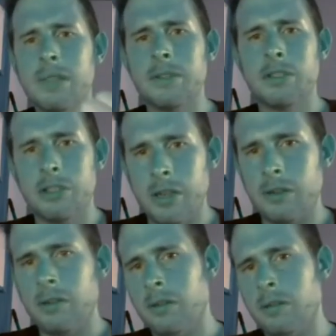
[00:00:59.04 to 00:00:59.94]
give a
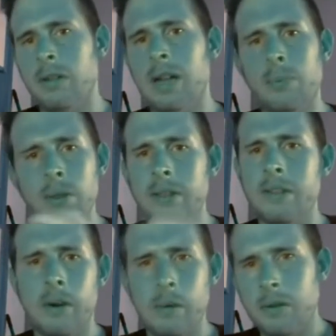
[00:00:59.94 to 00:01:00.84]
shit. I really
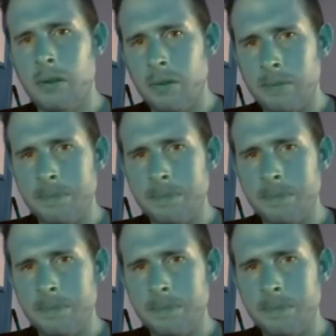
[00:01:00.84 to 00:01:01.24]
don't.